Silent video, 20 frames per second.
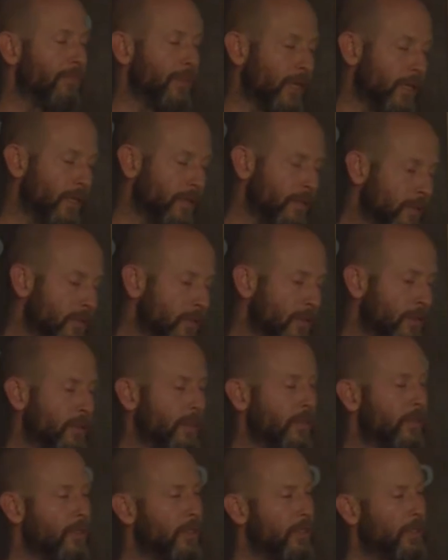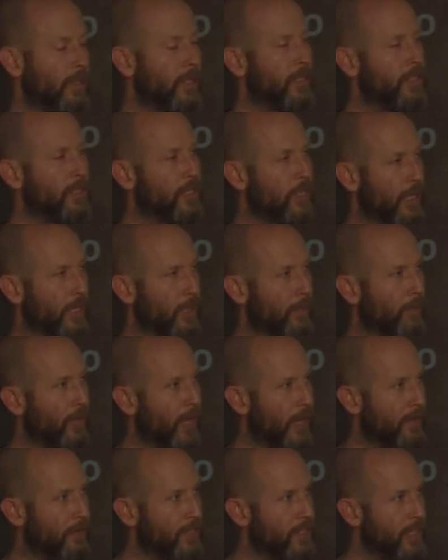but it's like a
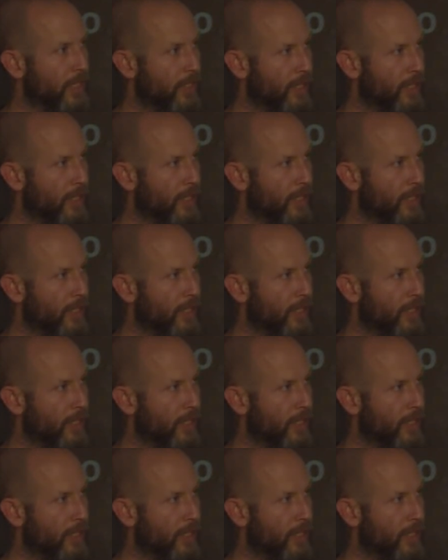privacy